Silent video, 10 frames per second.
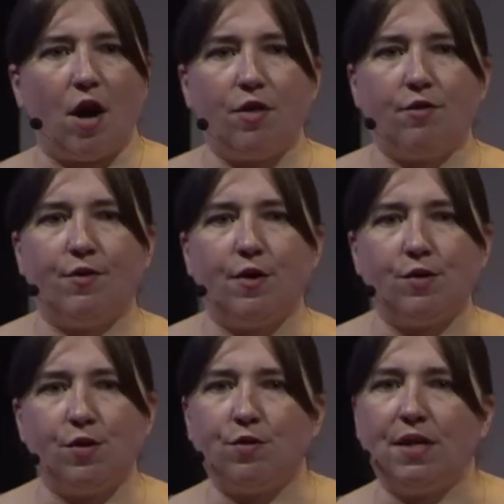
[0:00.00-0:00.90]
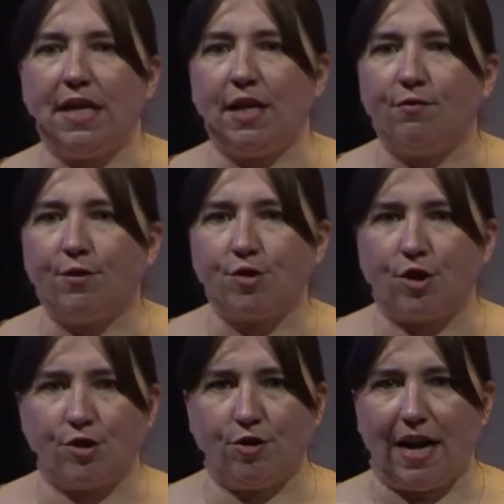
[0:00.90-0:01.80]
other folks who need
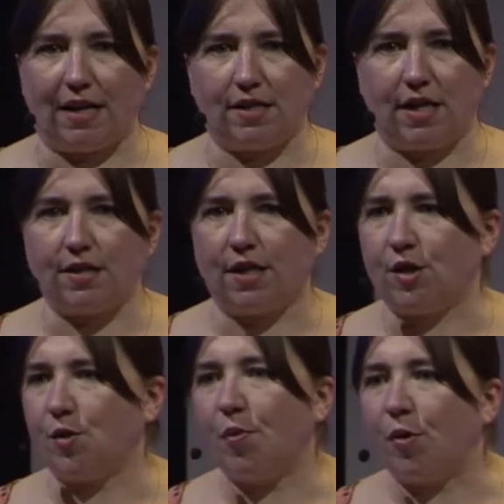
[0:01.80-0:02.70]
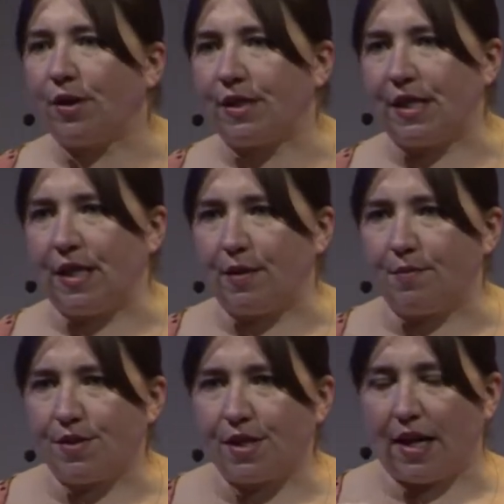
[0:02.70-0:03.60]
infrastructure access, like support
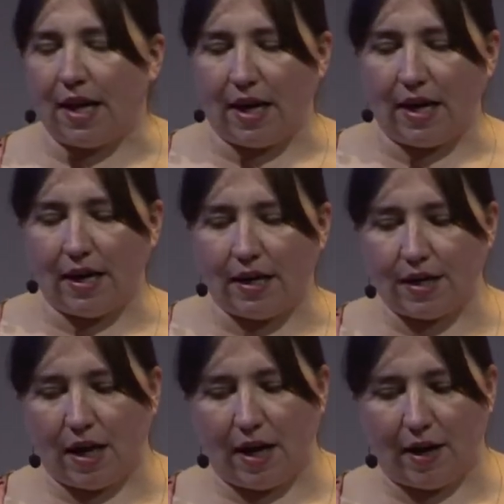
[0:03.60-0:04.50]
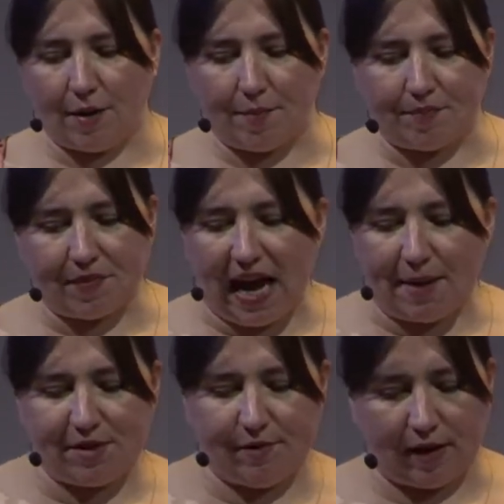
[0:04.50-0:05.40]
teams and um,
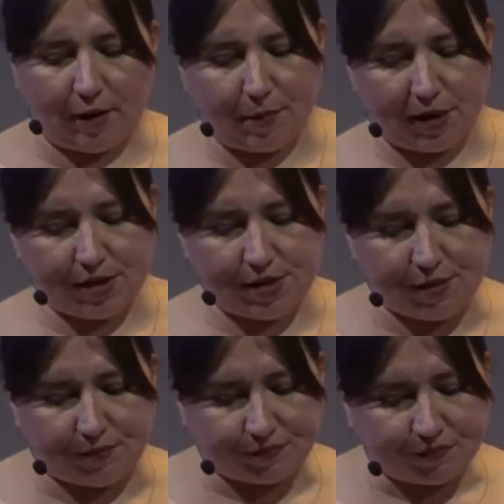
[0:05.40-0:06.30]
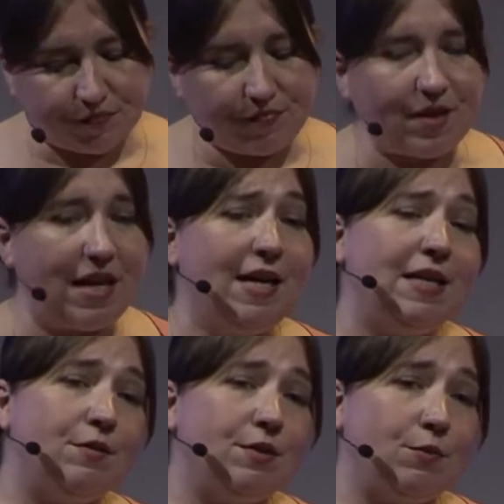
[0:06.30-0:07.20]
app developers.
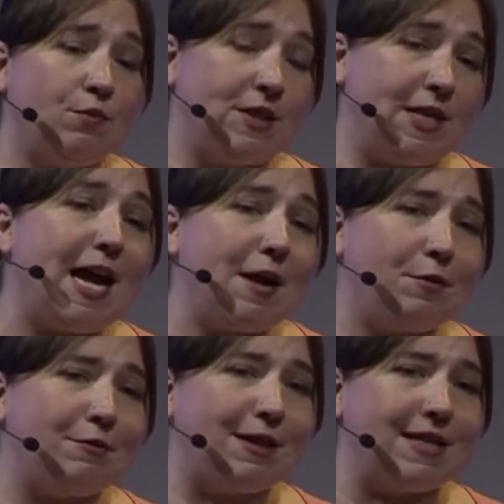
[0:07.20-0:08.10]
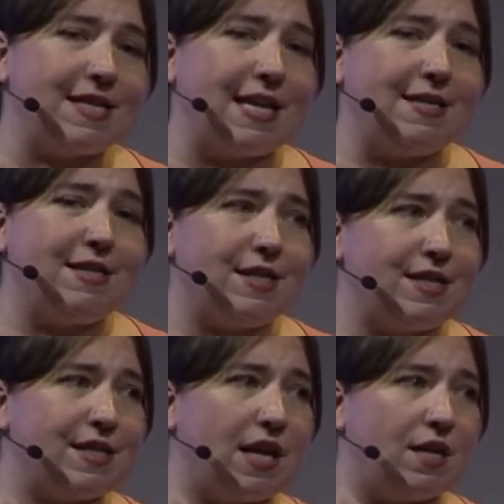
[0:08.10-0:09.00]
And today we're really excited to
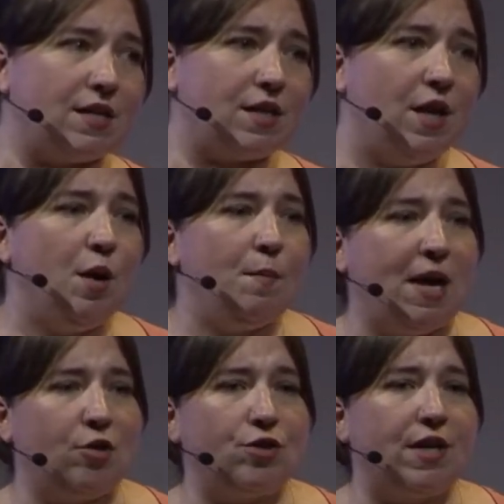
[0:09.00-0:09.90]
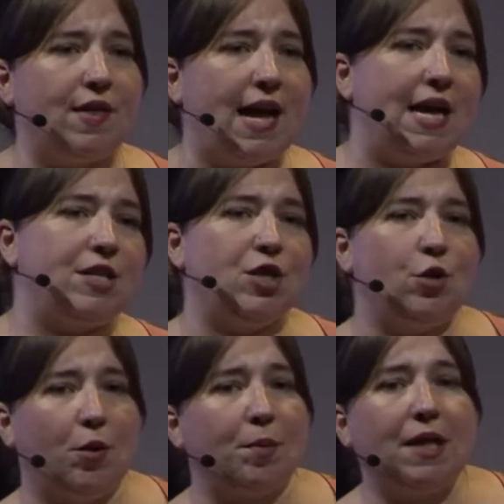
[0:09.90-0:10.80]
discuss Boundary on the
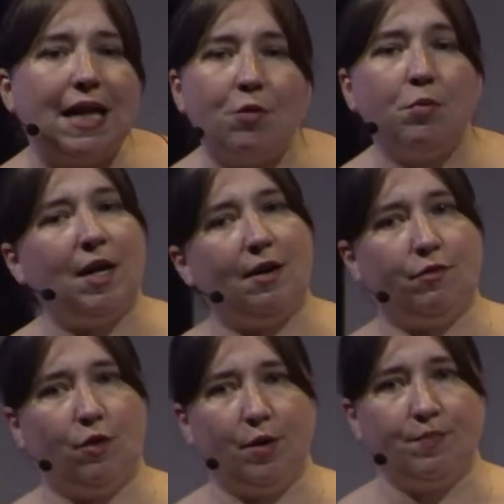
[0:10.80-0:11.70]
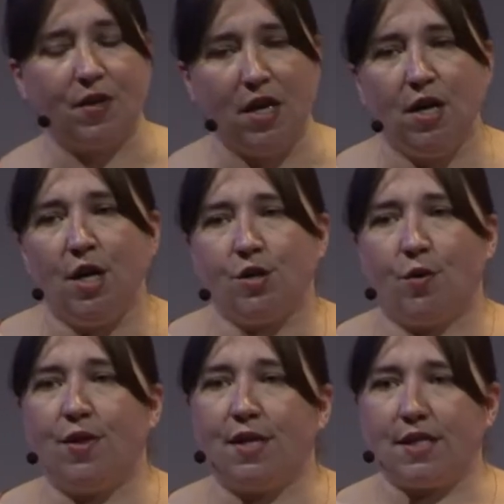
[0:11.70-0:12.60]
HashiCorp Cloud Platform. So
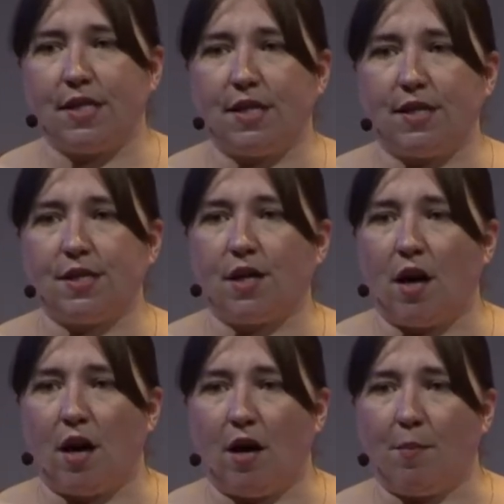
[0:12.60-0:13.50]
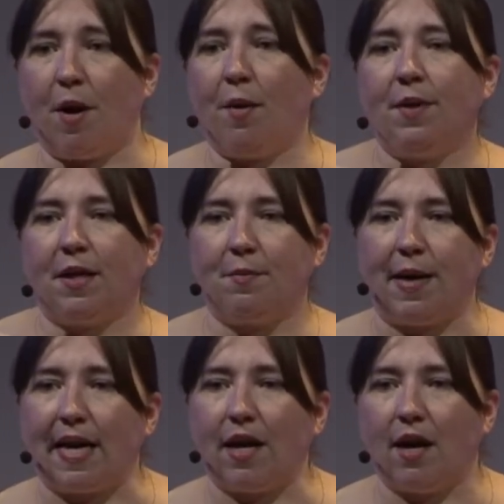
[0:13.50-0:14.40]
this is a public
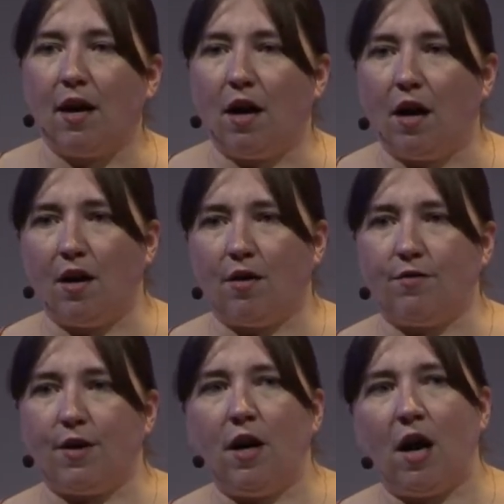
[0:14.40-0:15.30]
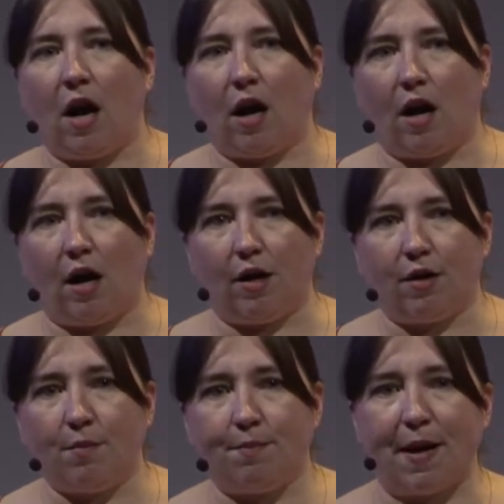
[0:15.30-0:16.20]
beta of
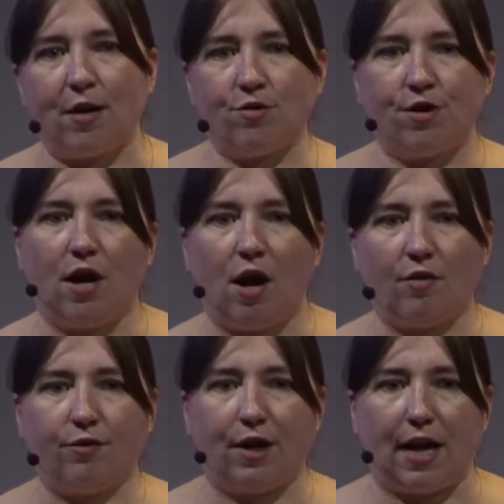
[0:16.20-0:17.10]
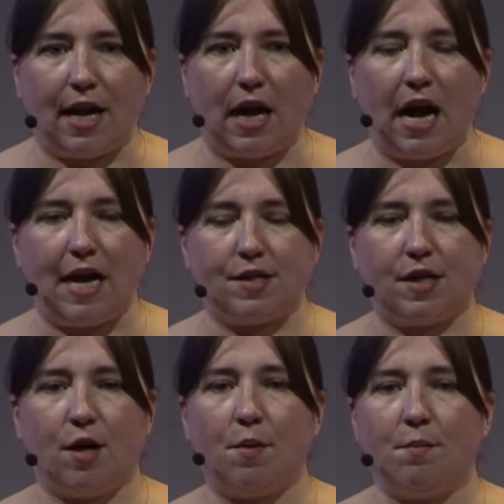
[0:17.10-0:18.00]
our Boundary offering as
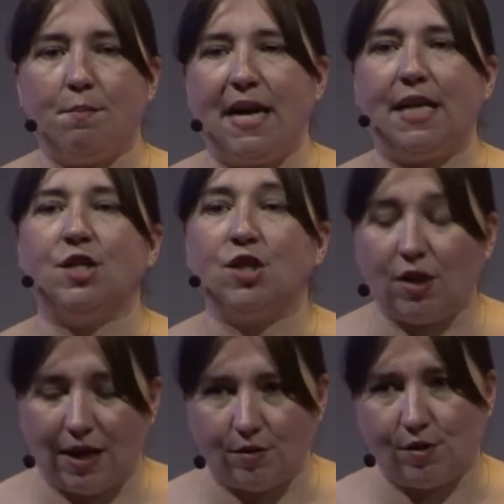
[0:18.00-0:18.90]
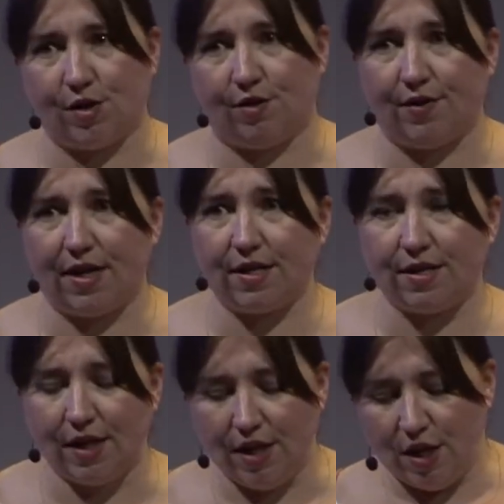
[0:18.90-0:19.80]
a managed cloud
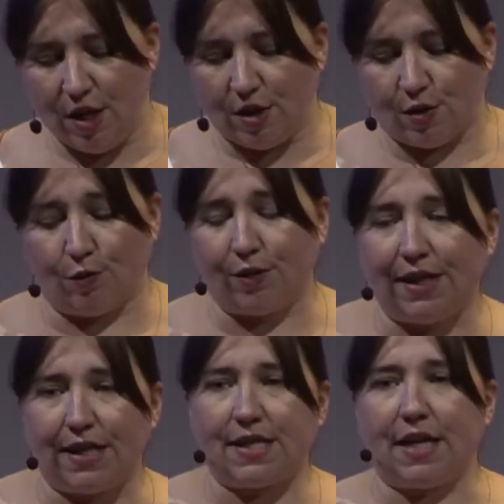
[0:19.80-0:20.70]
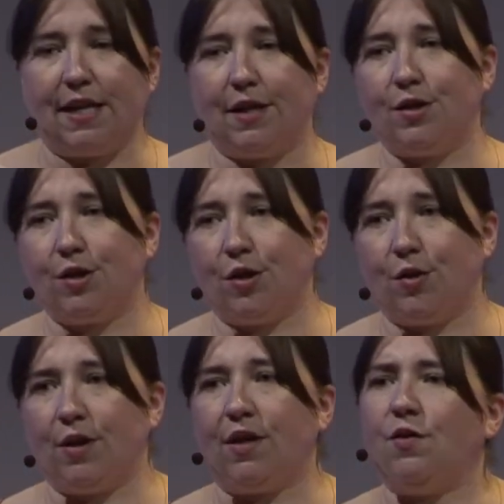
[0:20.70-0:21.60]
service. So really excited
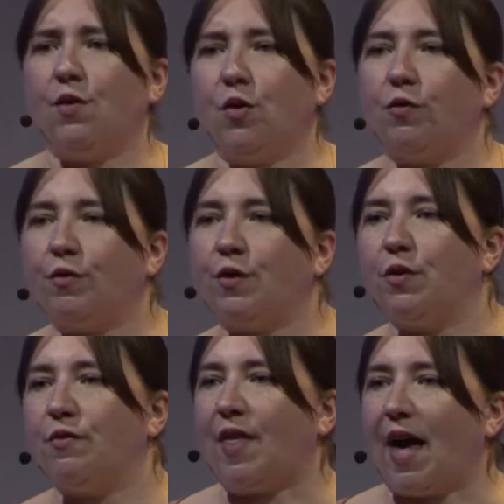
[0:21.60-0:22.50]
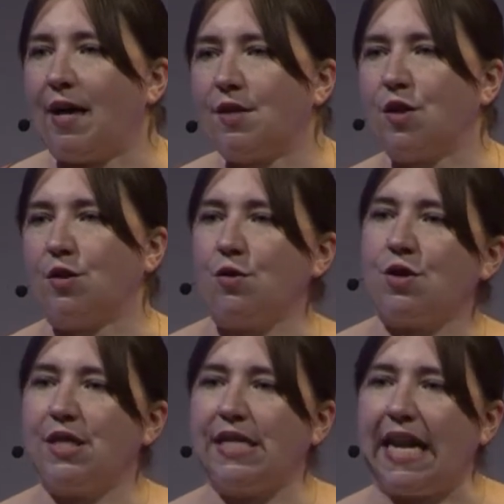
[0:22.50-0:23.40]
to give you an overview of that
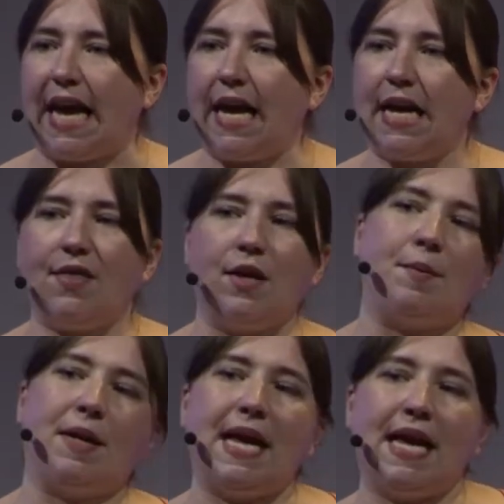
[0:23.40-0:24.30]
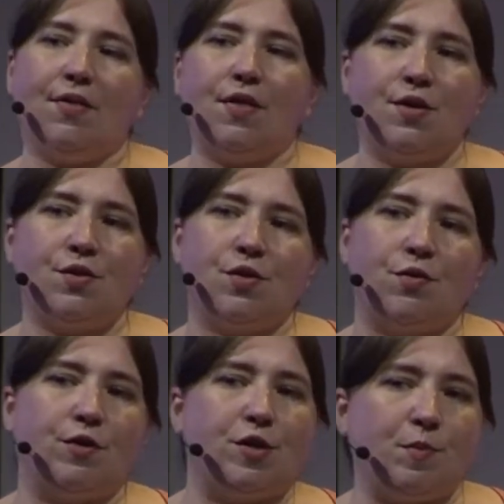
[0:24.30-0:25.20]
solution today, and then I'm going to hand things
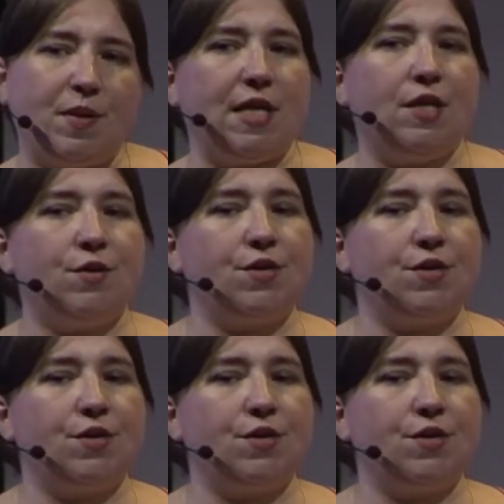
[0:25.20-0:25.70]
over to Pete, who's